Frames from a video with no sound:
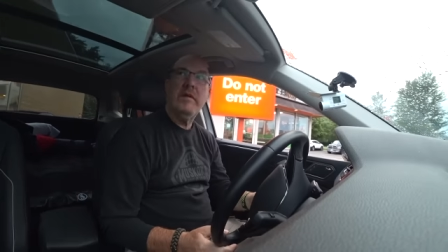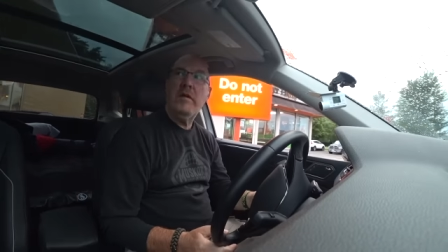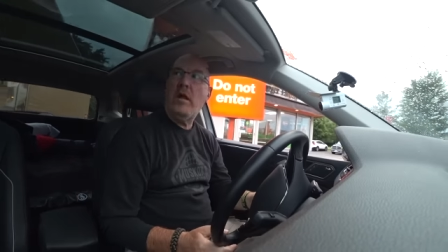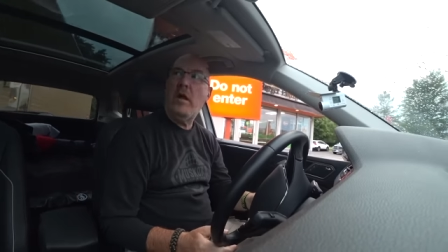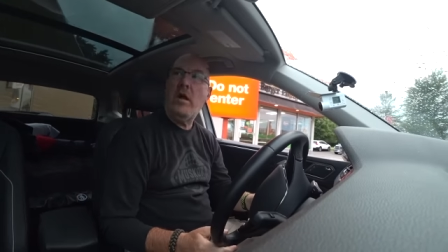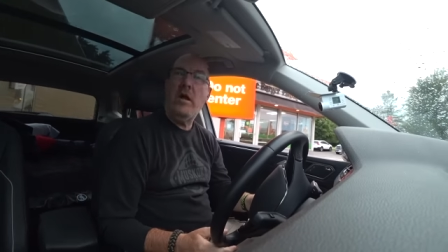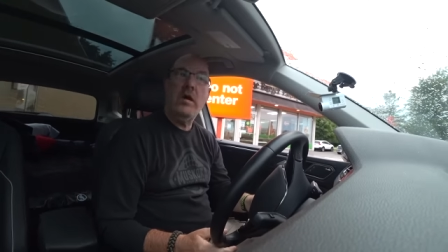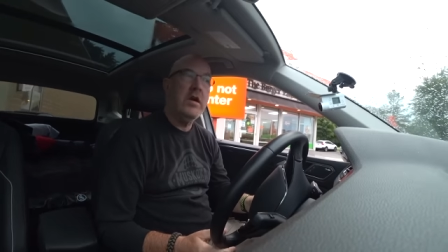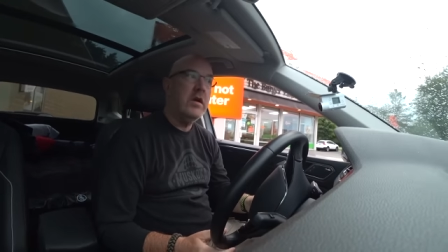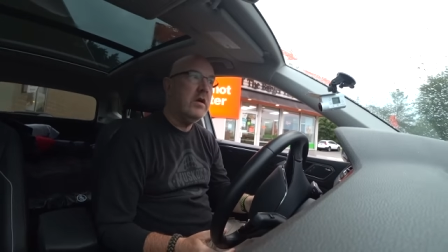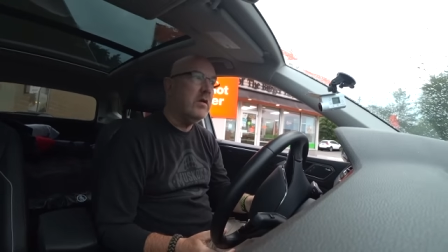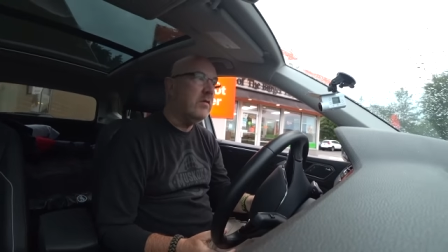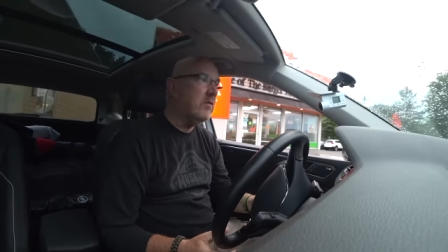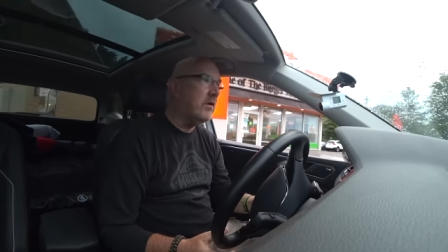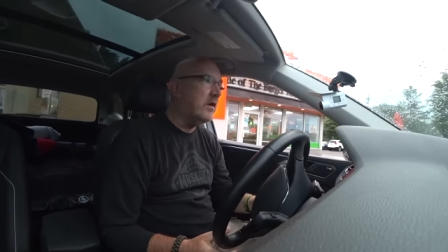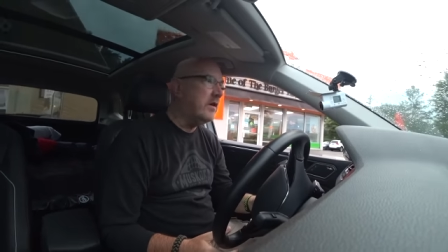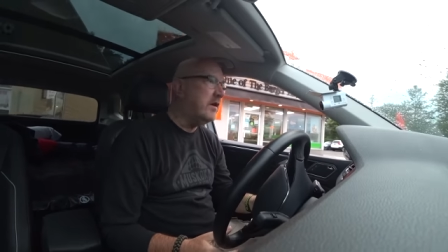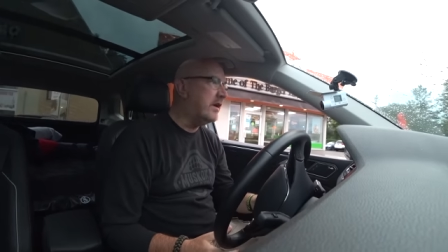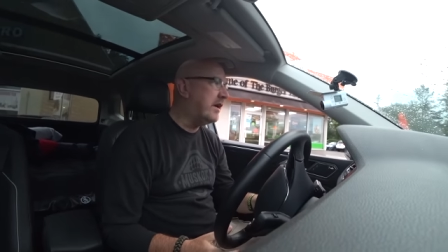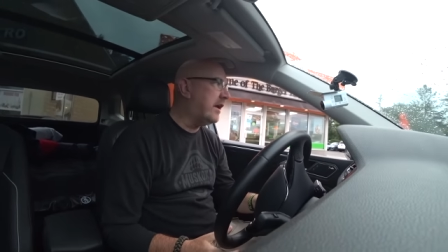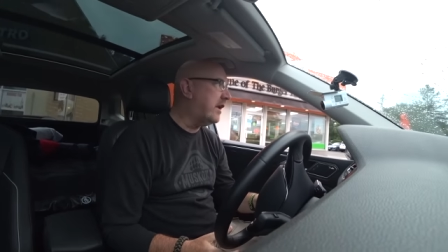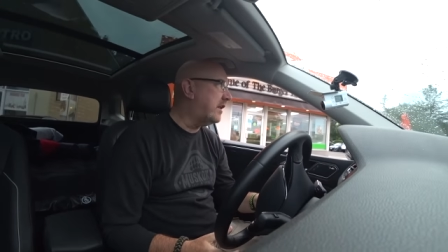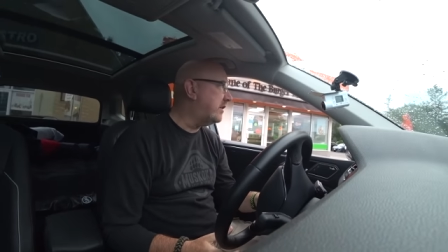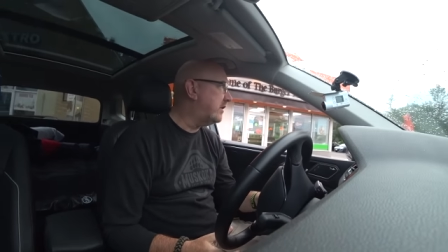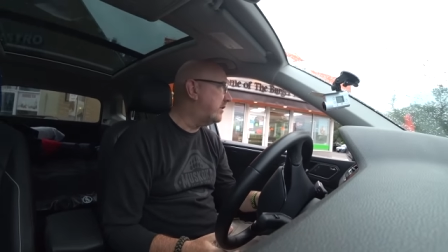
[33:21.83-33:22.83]
longer when
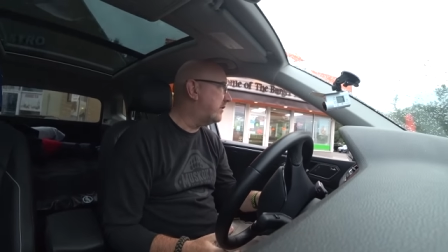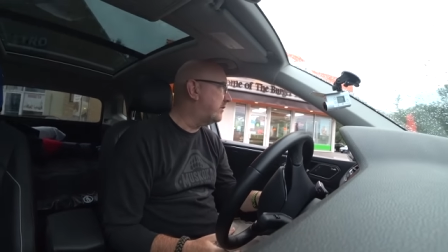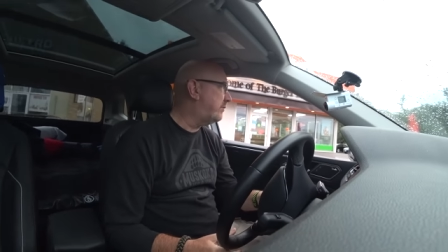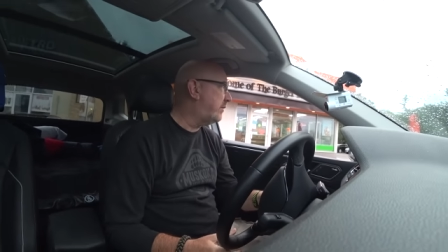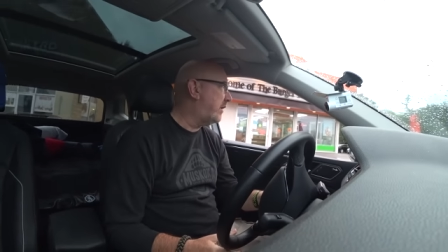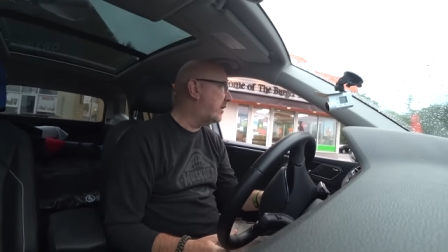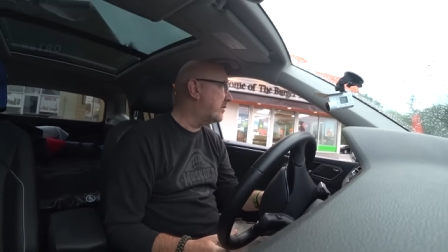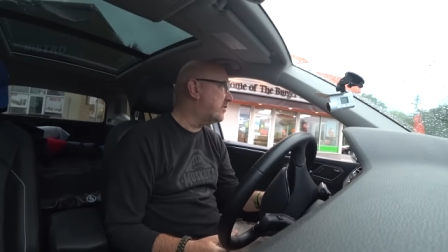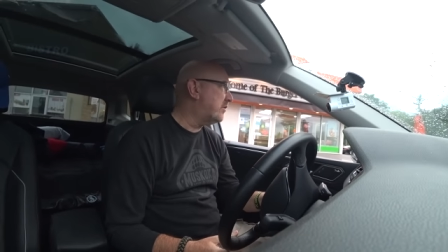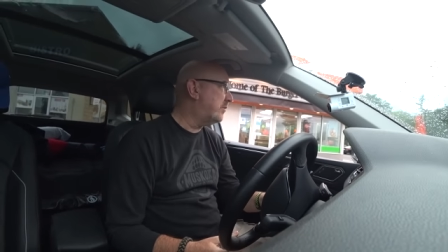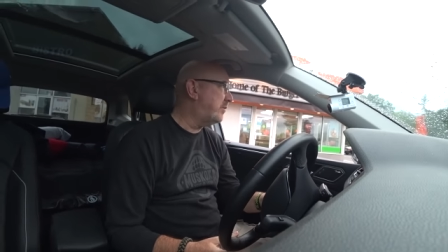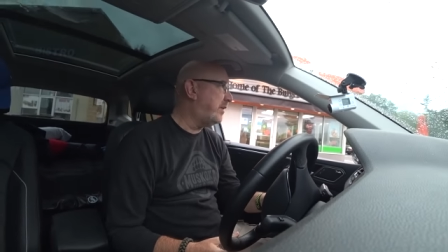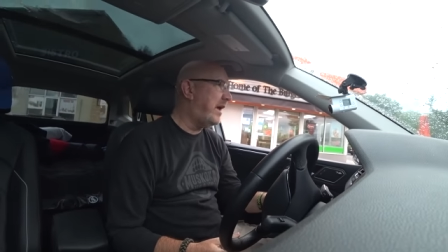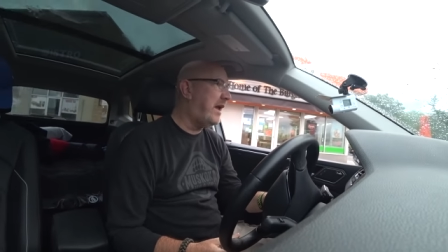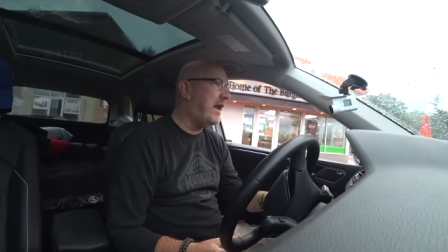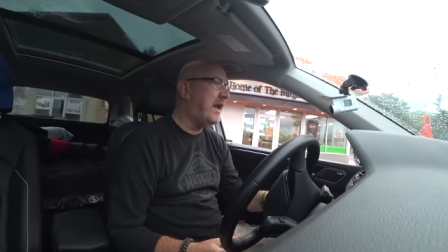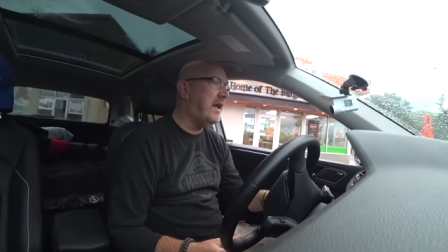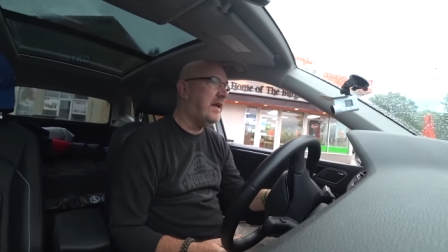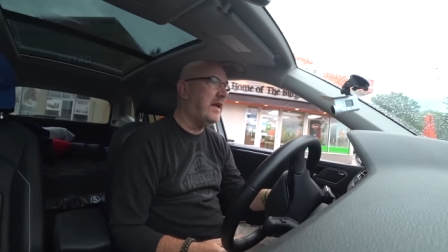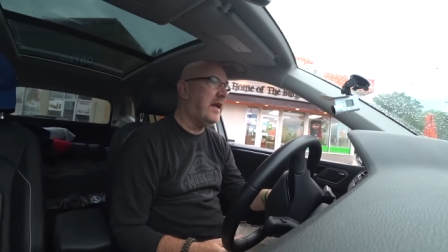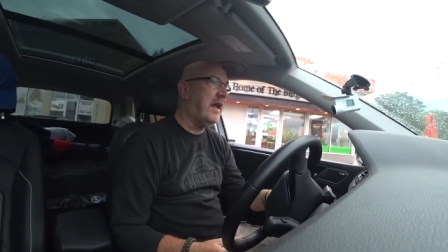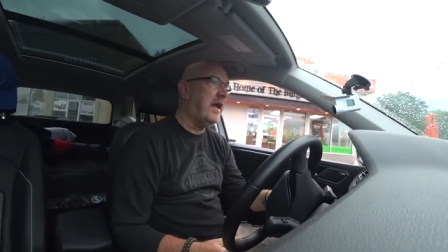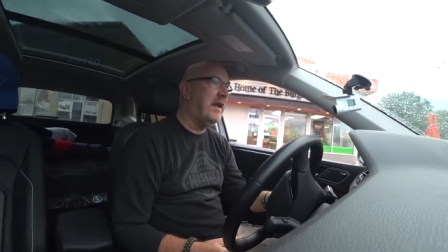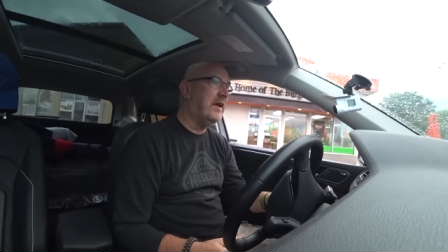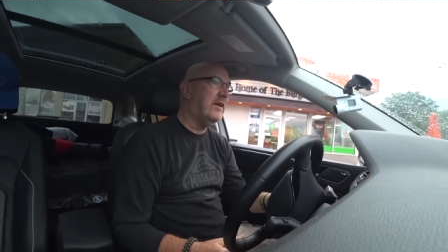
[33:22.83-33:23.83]
you're getting the special
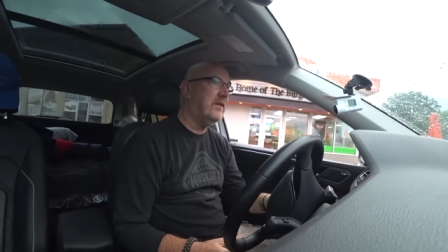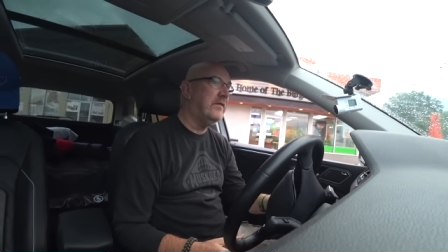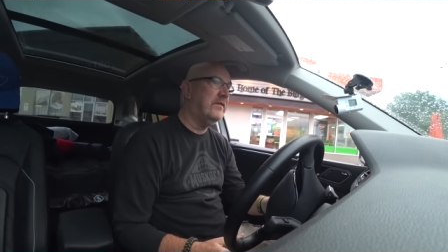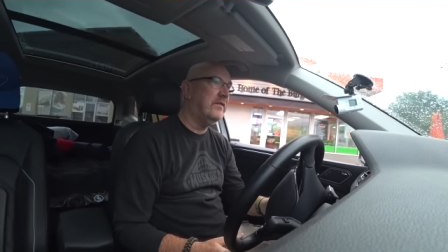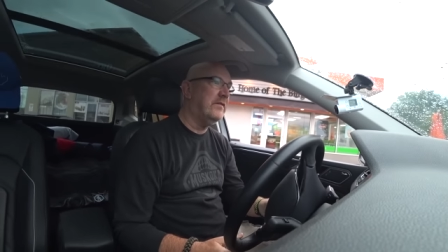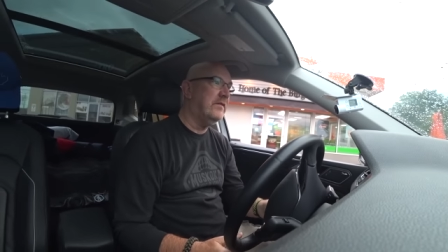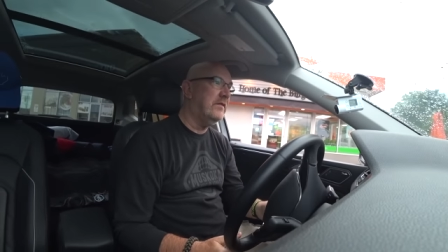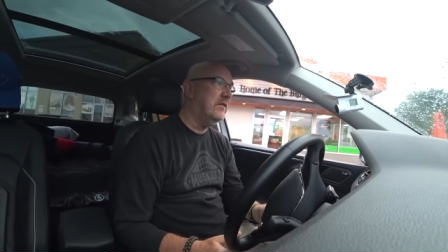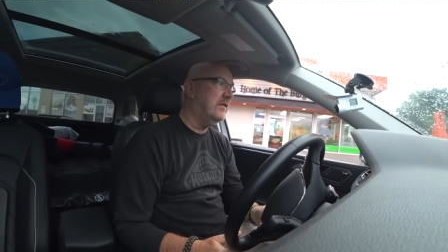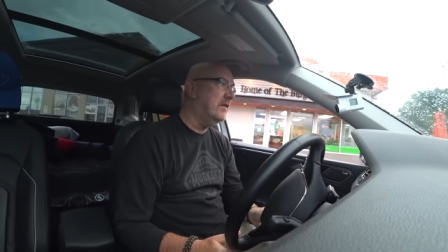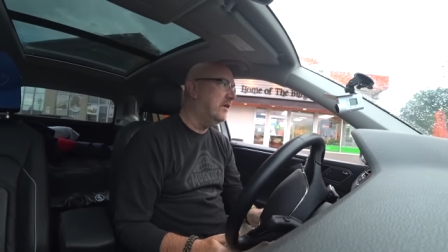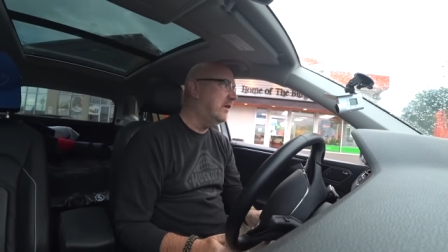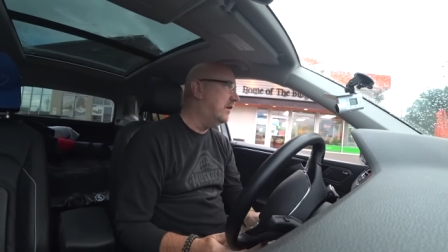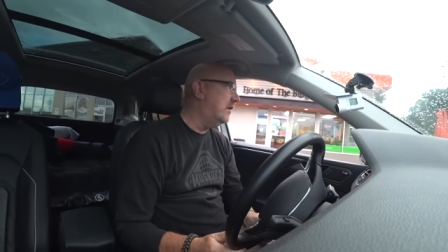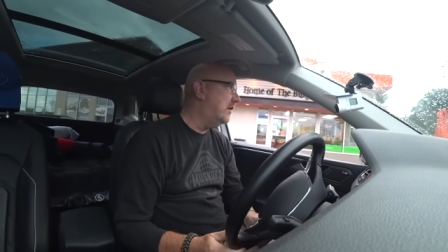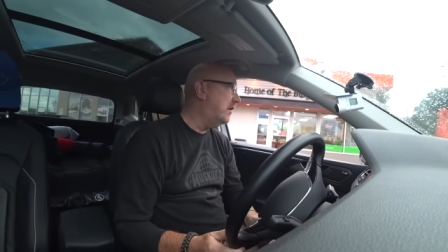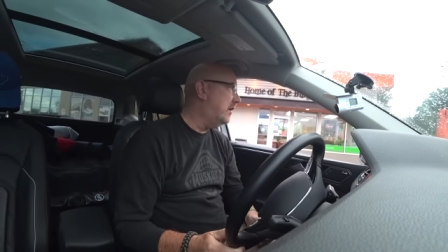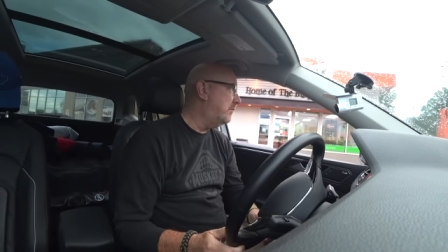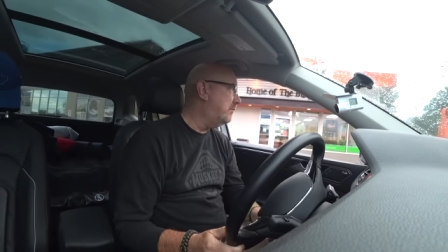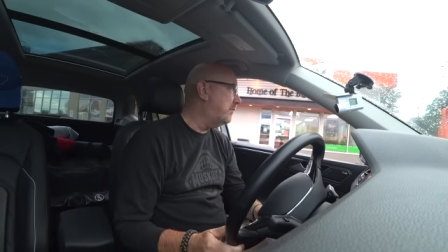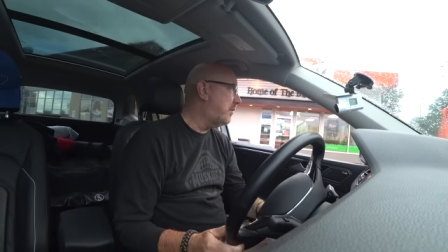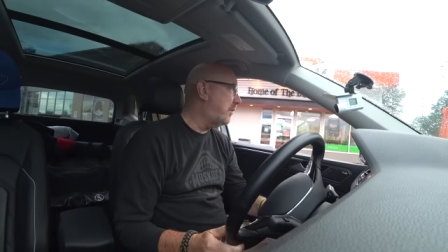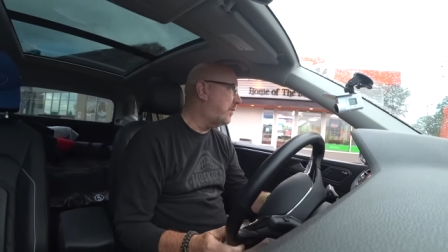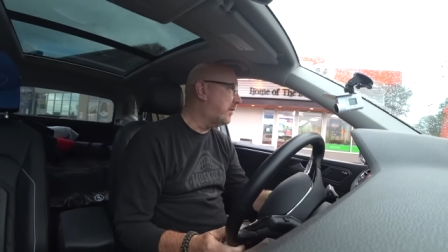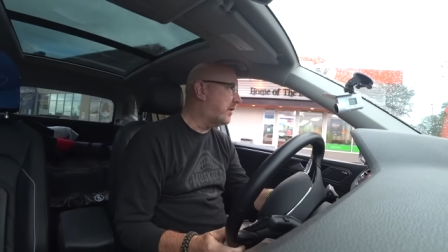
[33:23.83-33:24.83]
pancakes,
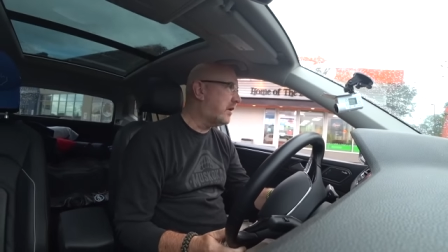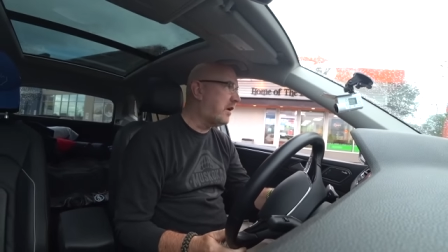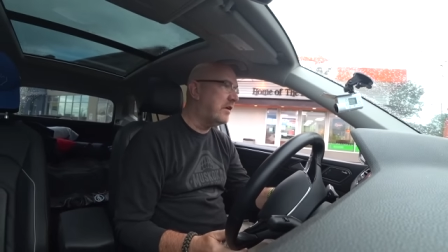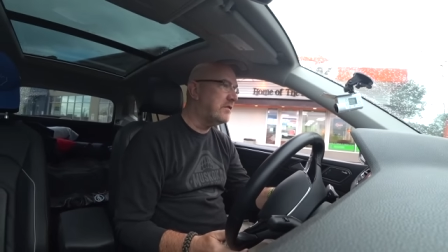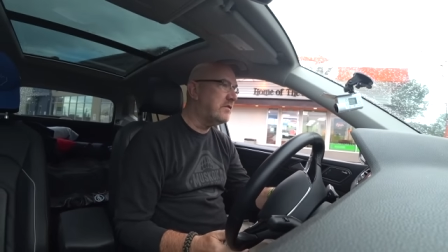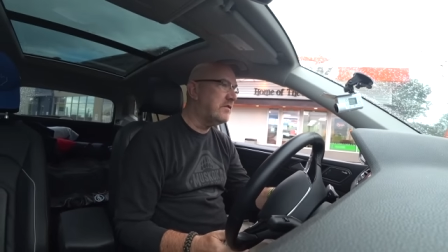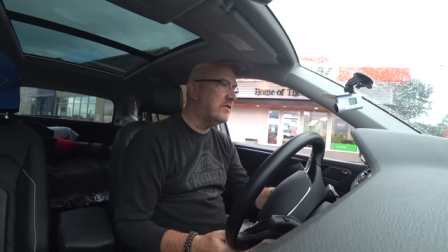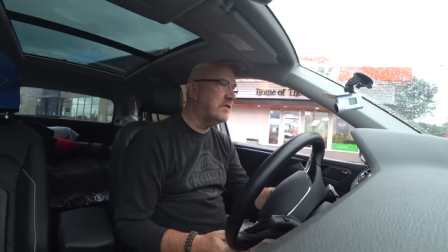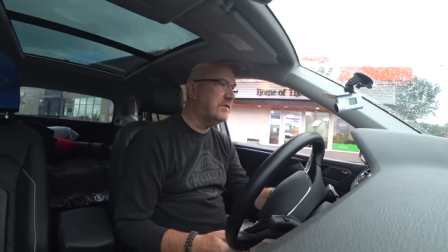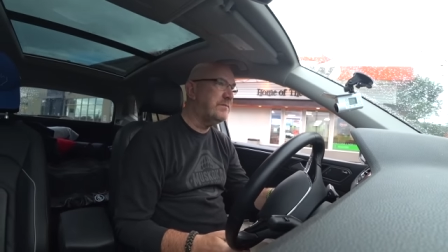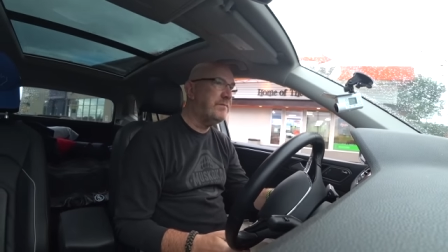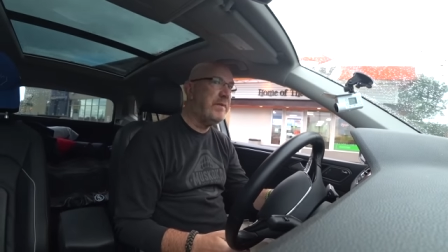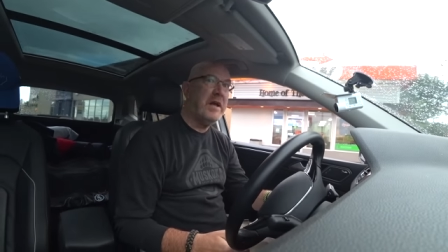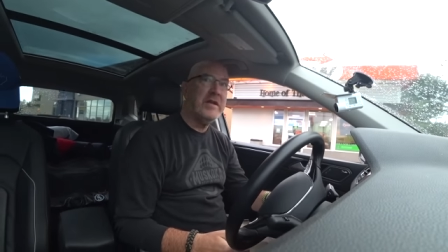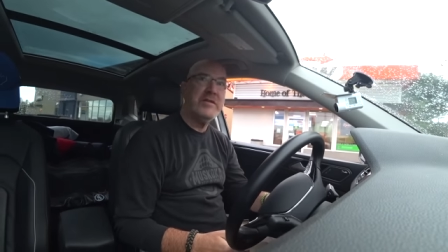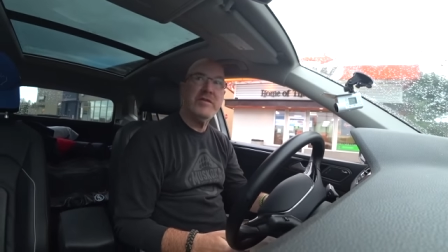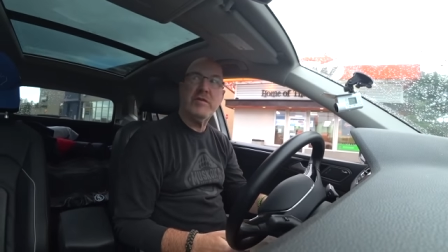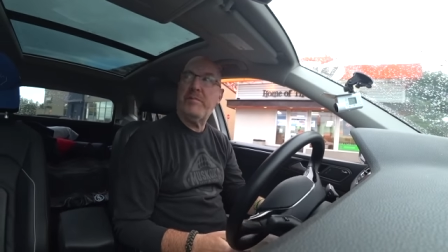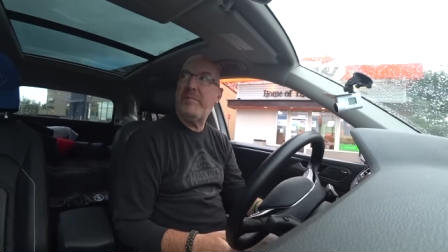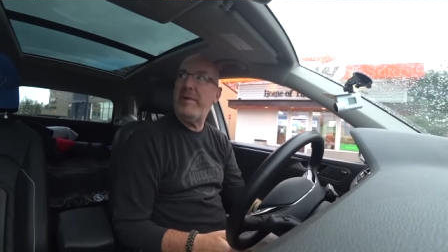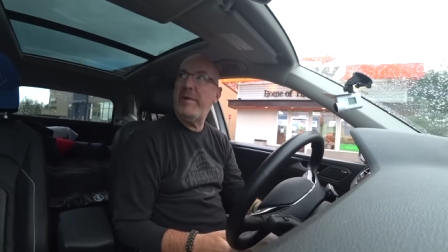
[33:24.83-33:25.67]
but because they're special